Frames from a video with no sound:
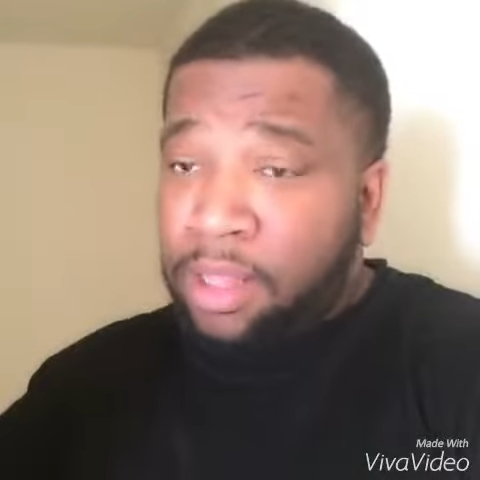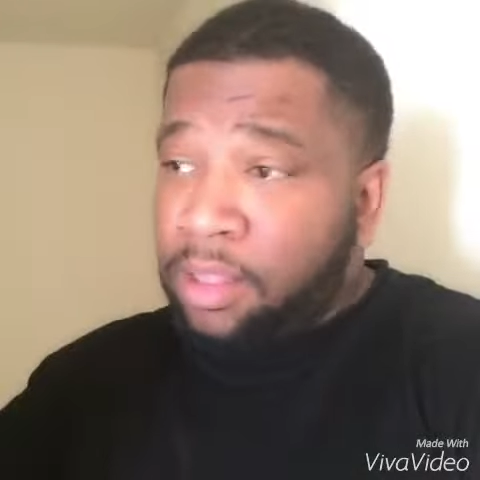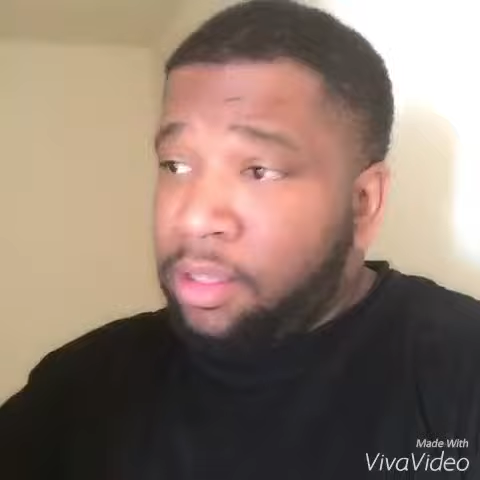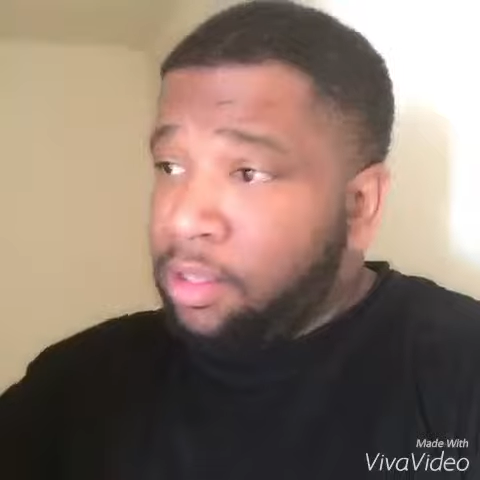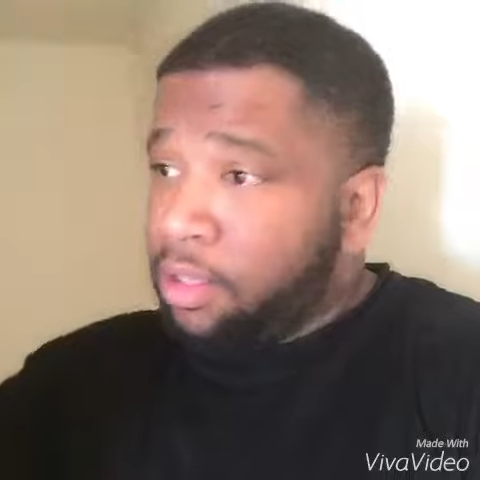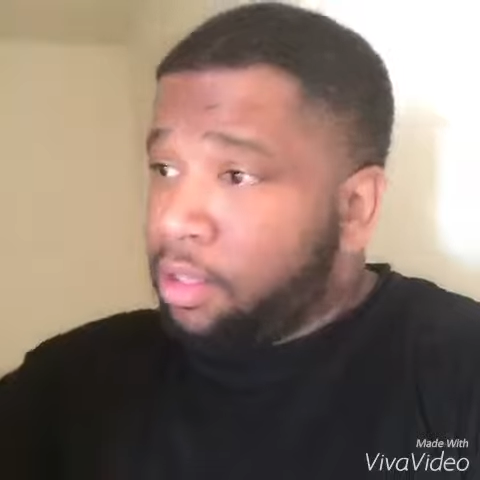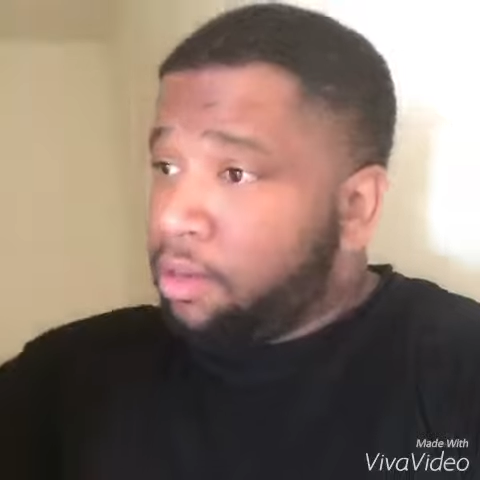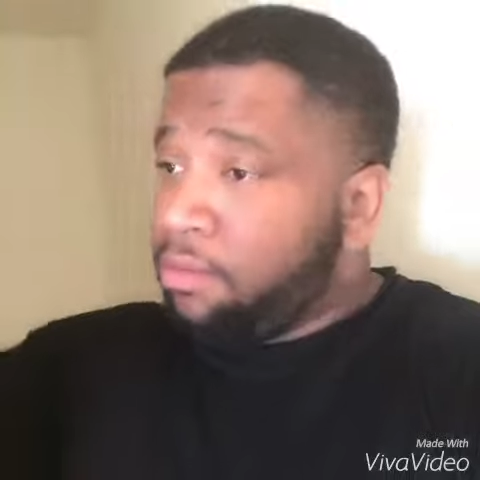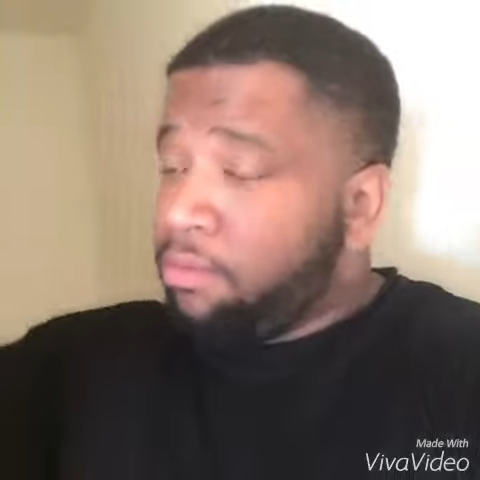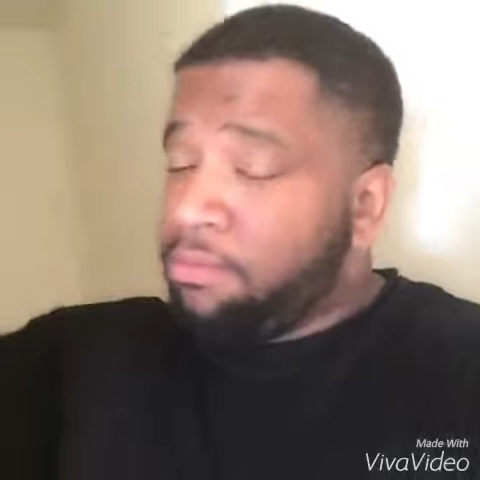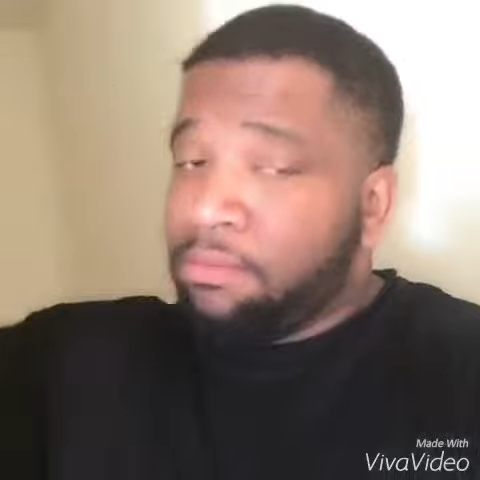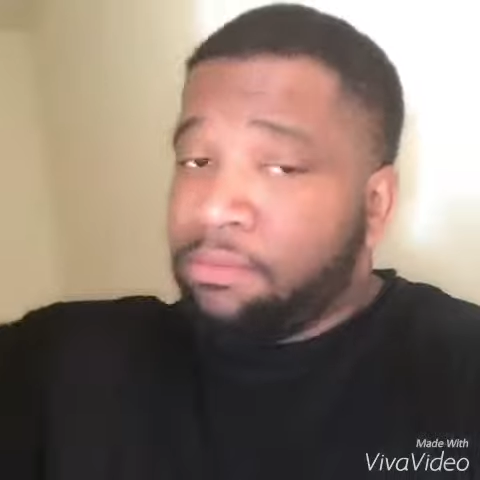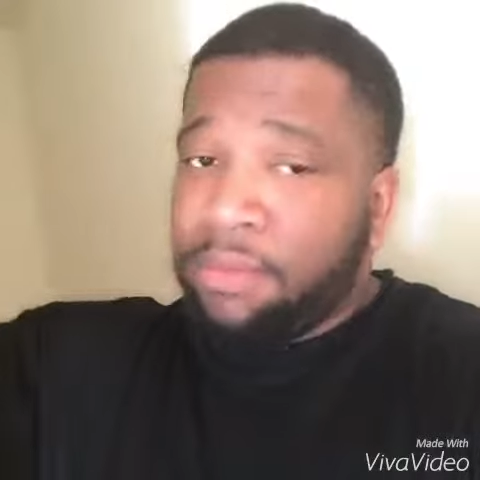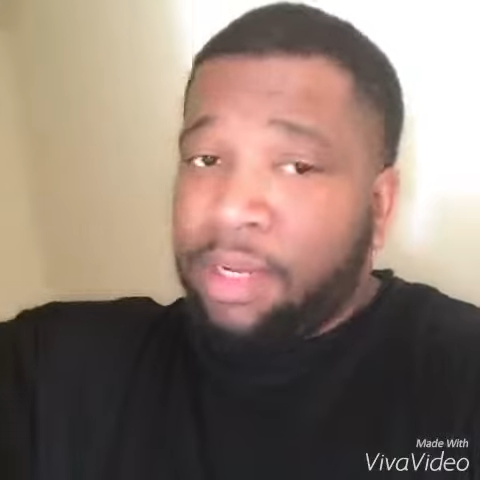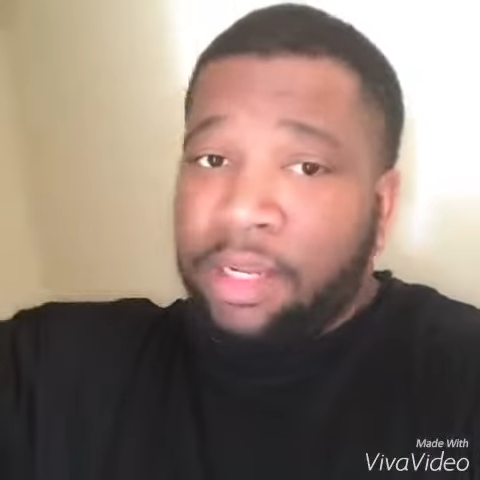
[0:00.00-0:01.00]
mother,
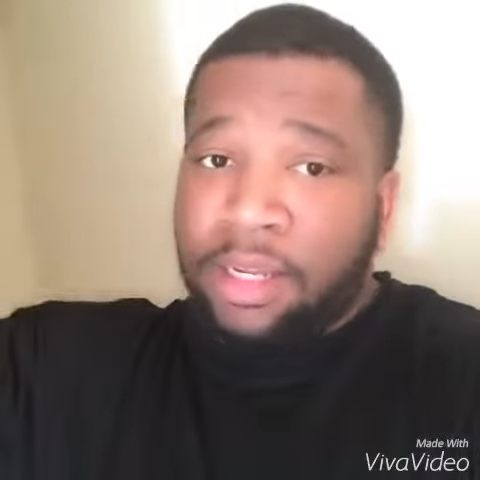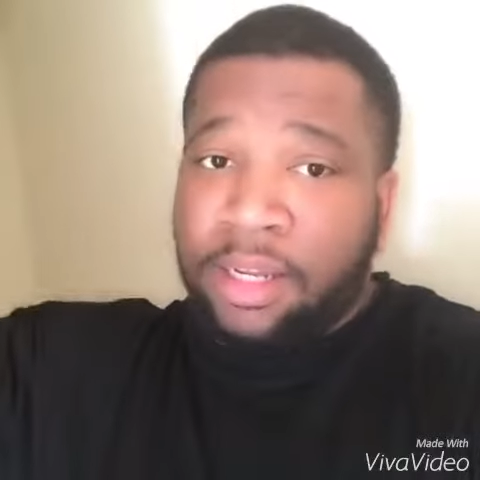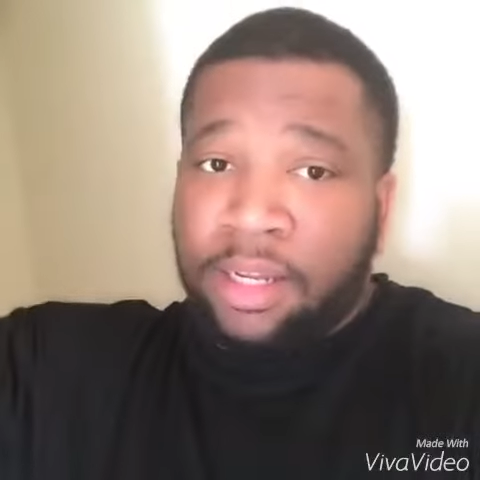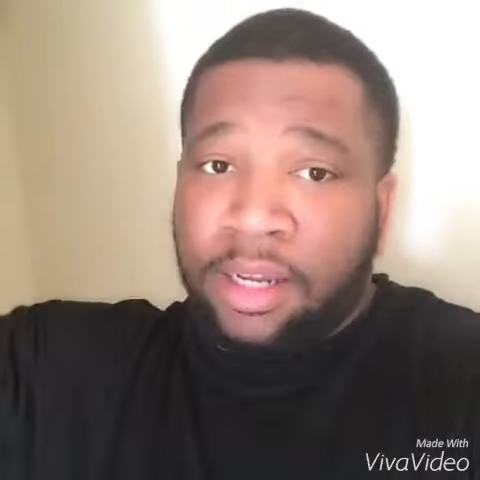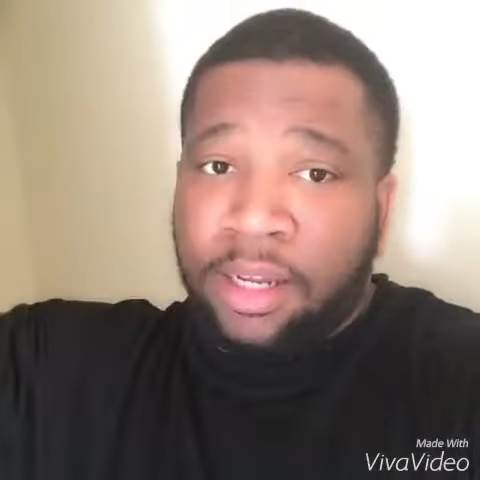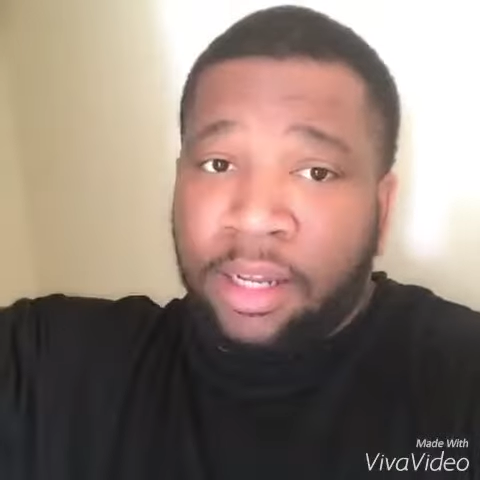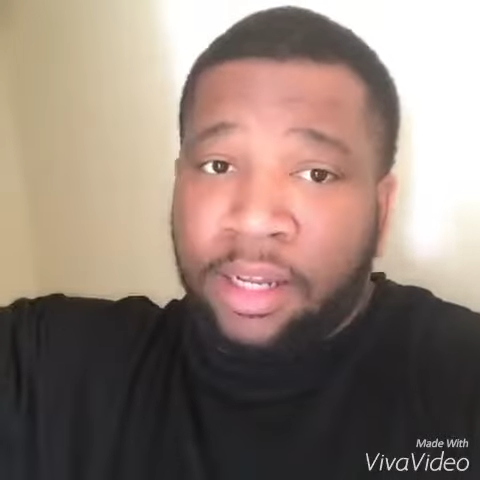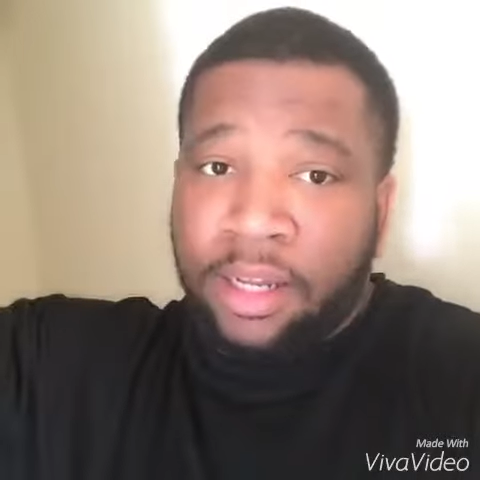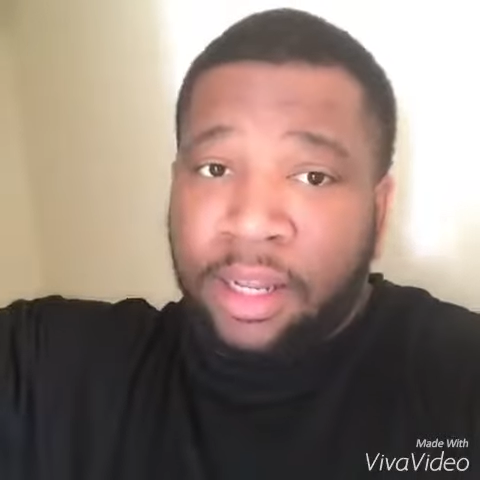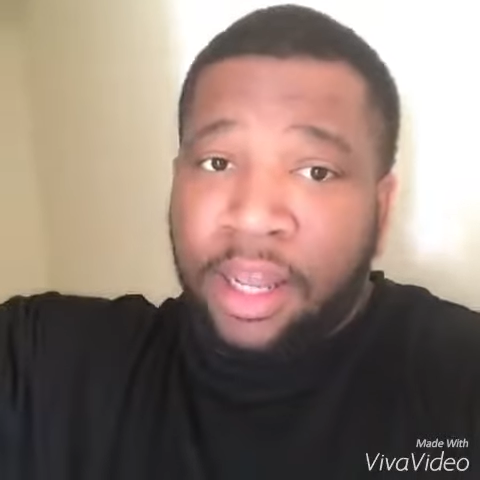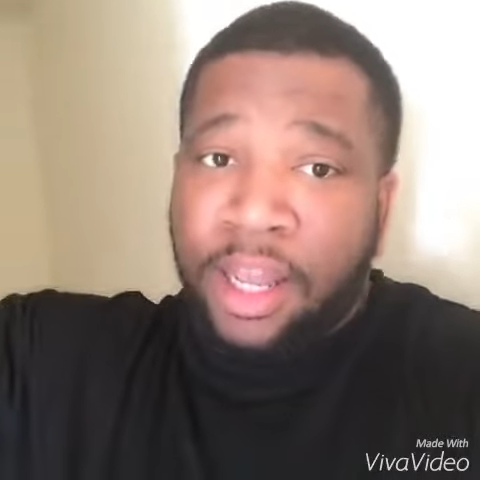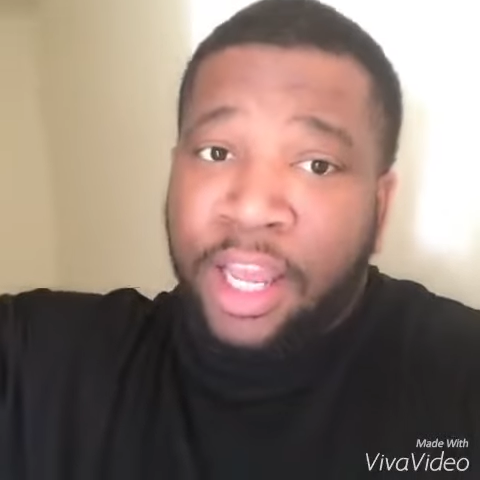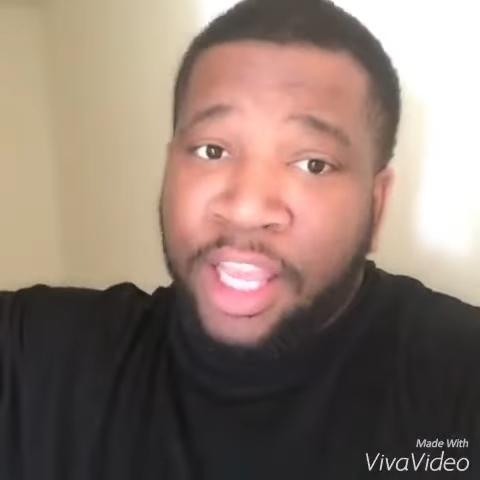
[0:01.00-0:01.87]
oh my God,